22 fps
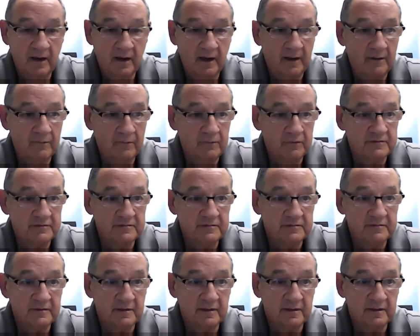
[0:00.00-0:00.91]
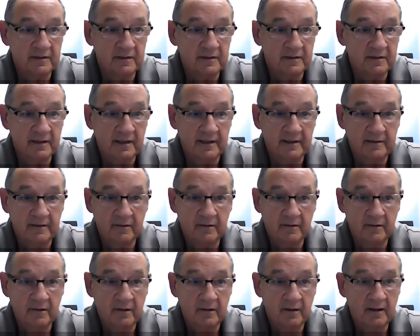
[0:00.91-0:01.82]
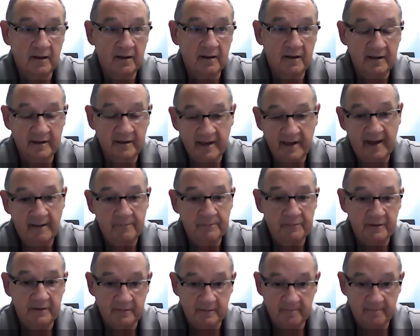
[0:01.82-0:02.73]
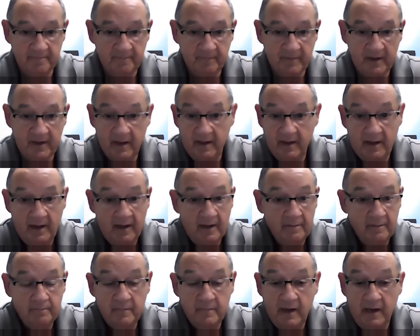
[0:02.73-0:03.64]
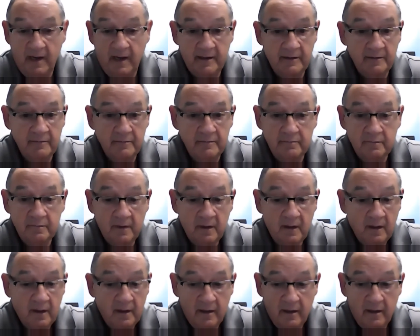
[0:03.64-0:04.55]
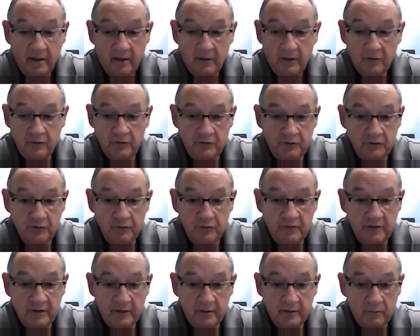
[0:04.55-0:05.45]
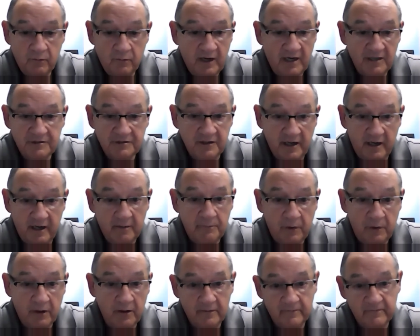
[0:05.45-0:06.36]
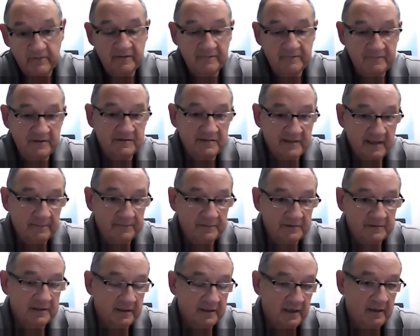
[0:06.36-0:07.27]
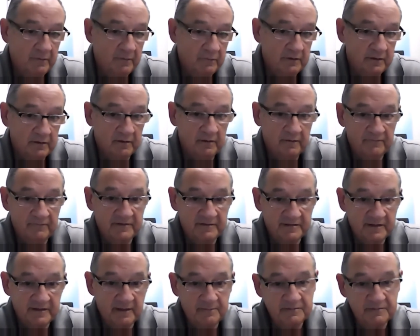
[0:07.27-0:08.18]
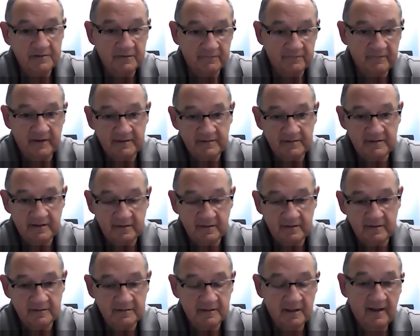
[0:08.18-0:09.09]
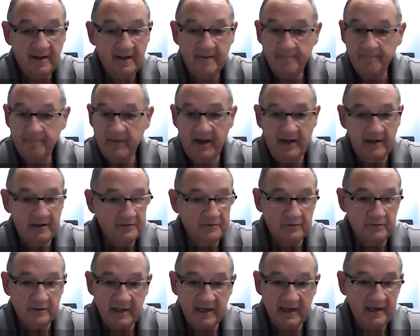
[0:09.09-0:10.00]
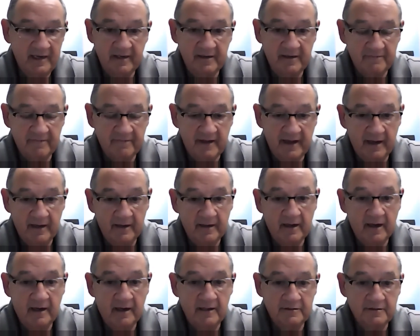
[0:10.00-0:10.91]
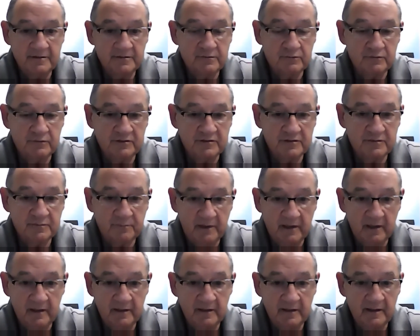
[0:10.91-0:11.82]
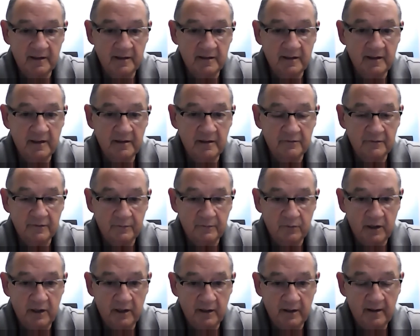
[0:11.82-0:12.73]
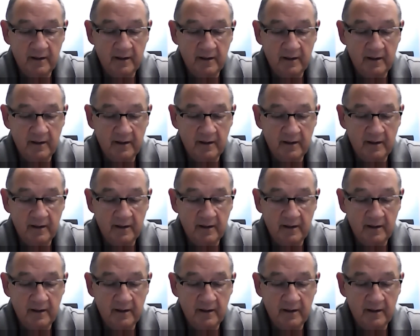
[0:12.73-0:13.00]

I was like, it happened. I didn't do the rationale part of it. If this happens, then I will. If this happens, if they say this, I didn't do any of that. I just responded in a healthy way